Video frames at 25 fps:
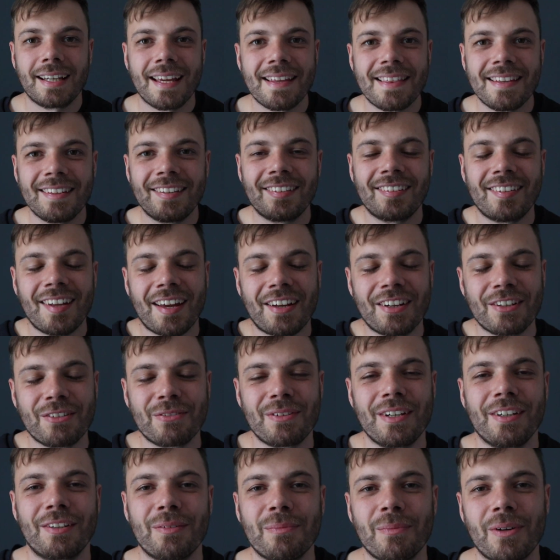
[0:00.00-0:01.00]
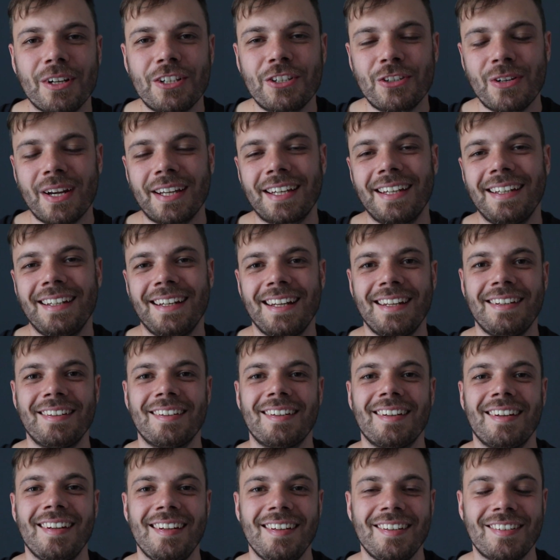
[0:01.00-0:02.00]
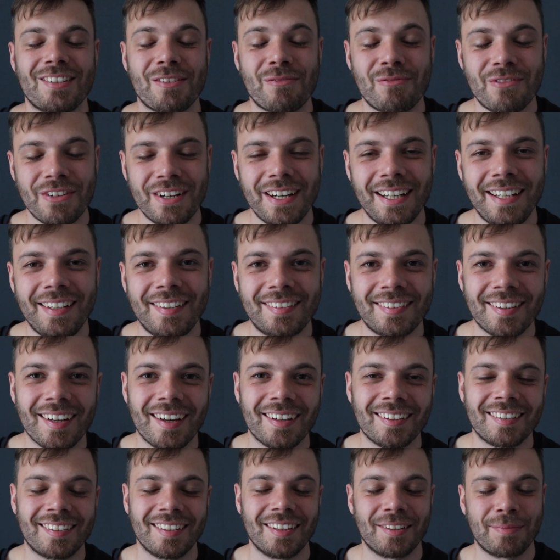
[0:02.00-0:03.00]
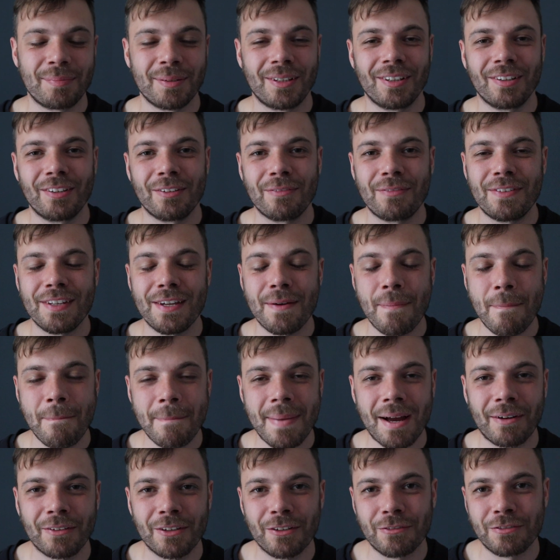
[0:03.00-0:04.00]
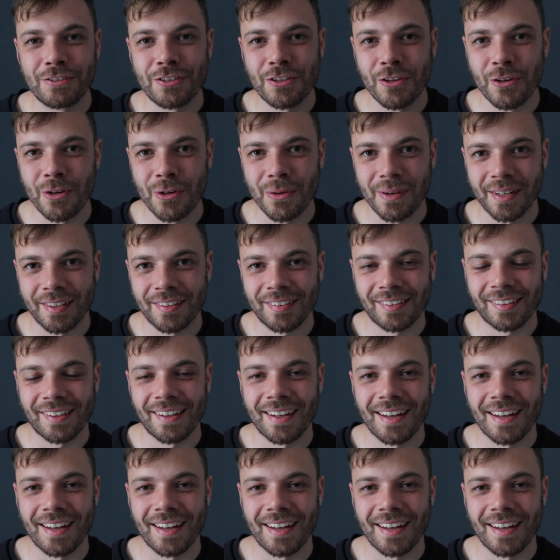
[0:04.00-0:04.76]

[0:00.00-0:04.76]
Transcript: Okay, the second reason why trekking in Indonesia really sucks is because of the amount of tourists